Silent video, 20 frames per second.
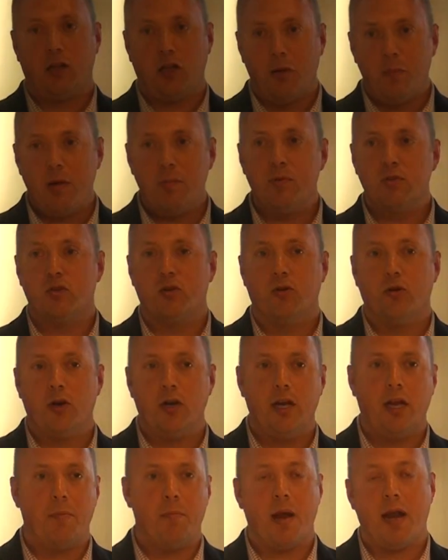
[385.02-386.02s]
Columbia,
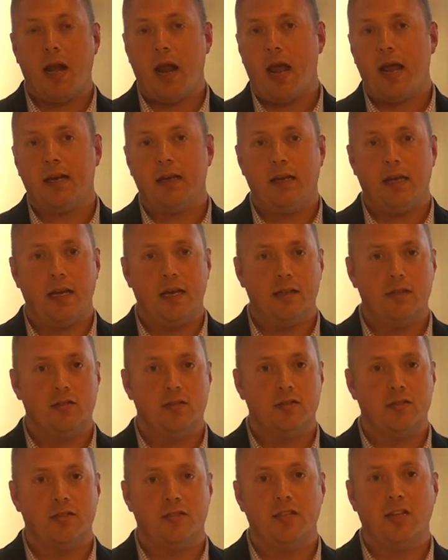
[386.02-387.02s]
Missouri and Manhattan,
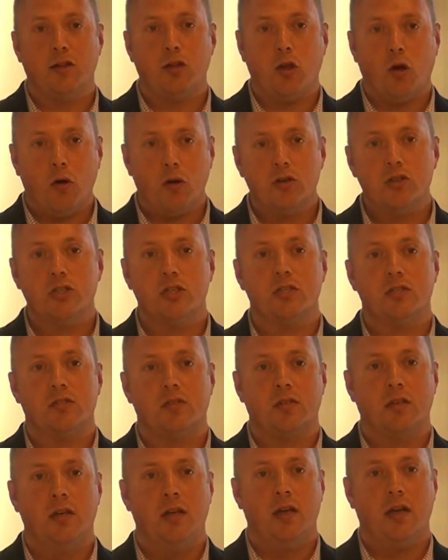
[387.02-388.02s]
Kansas is the
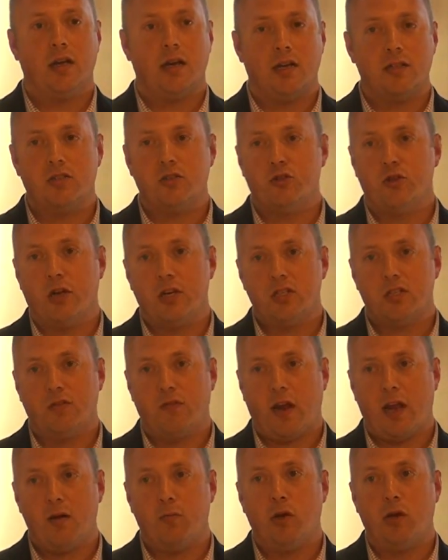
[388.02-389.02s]
largest concentration
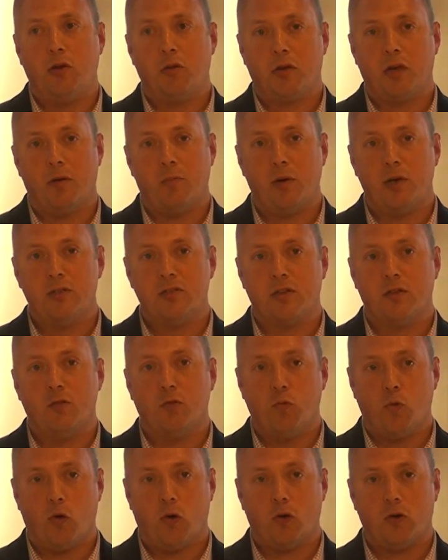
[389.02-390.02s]
of animal health companies in the
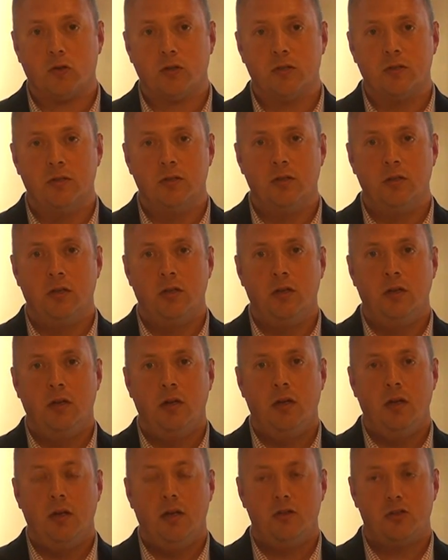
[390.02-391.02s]
world.
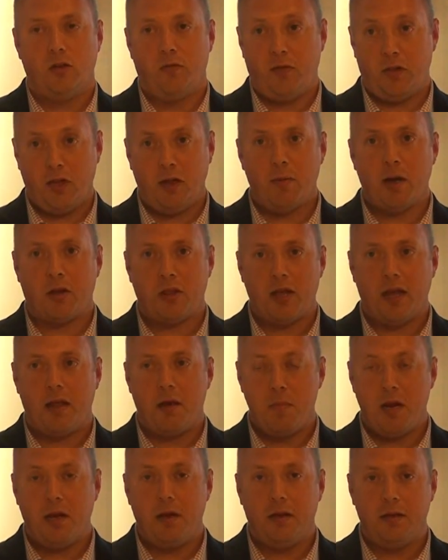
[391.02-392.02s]
So if you think about that,
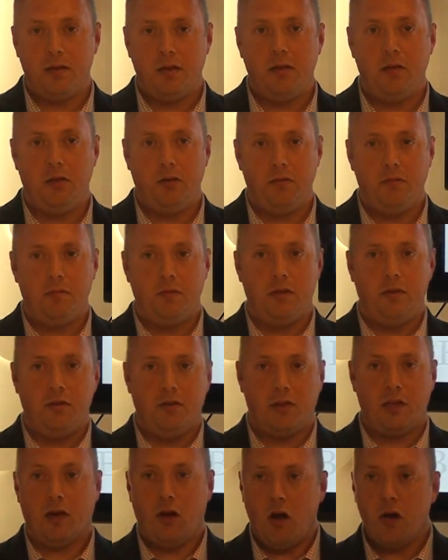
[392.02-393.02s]
I mean,
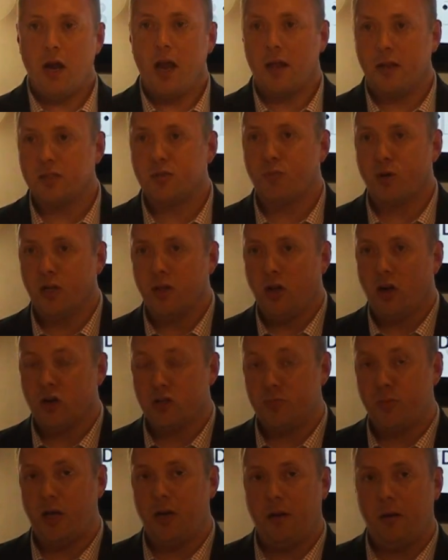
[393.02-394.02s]
you think, oh yeah, that's pretty
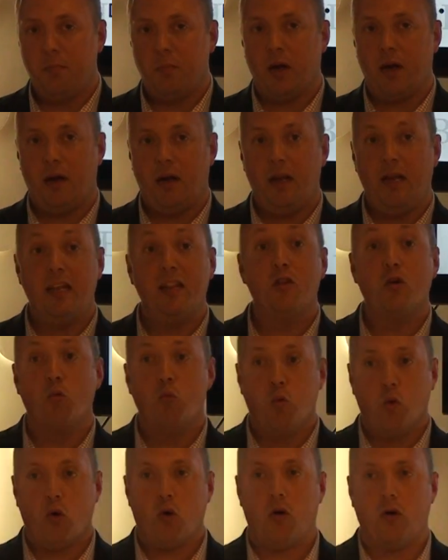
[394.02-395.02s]
large, but in the
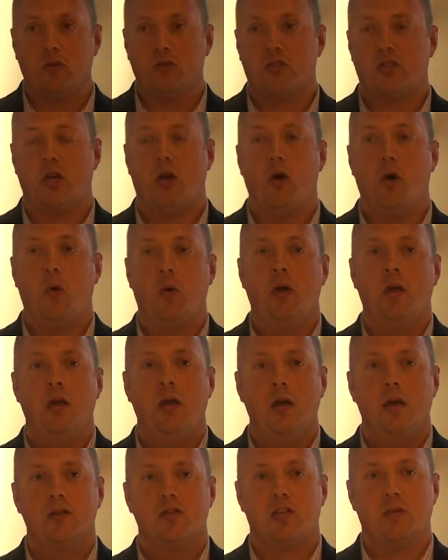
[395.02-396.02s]
world, so
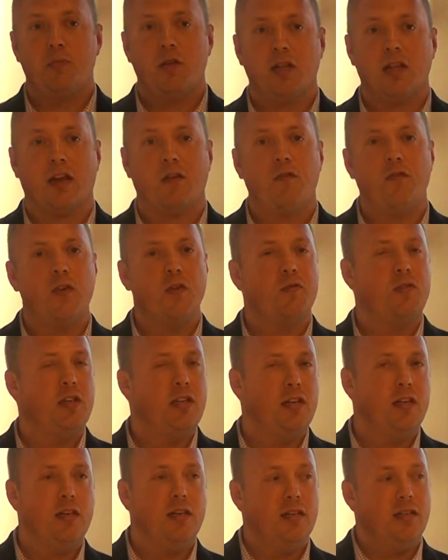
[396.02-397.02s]
something like
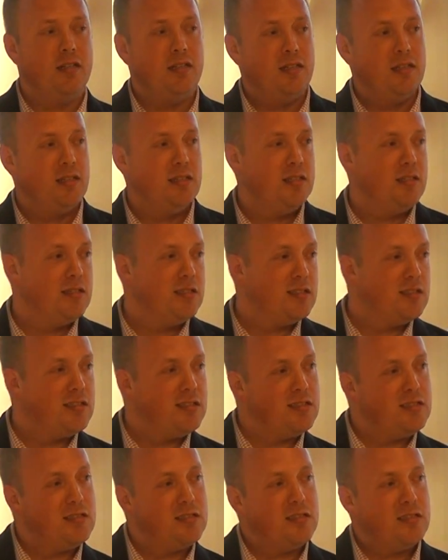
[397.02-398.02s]

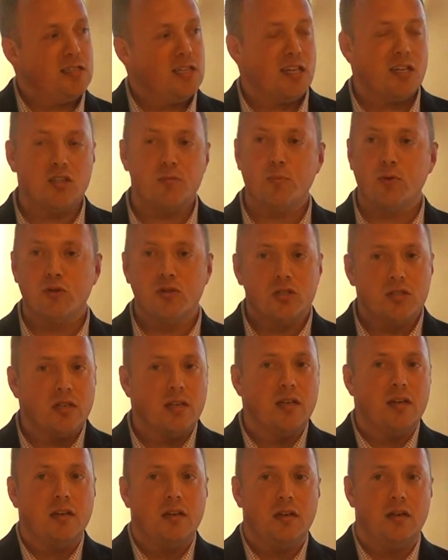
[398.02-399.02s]

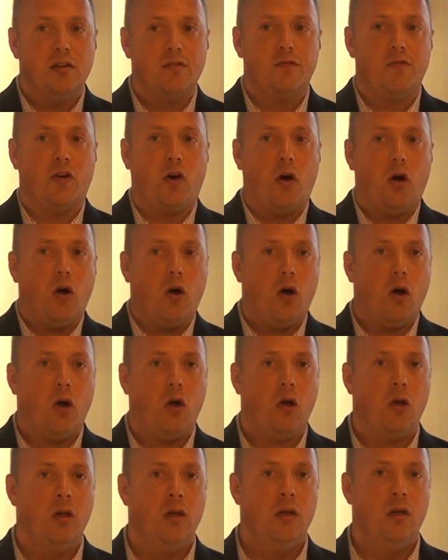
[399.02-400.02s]
56% of
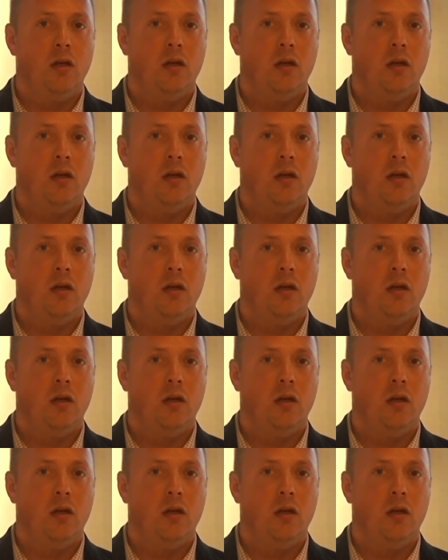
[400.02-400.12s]
all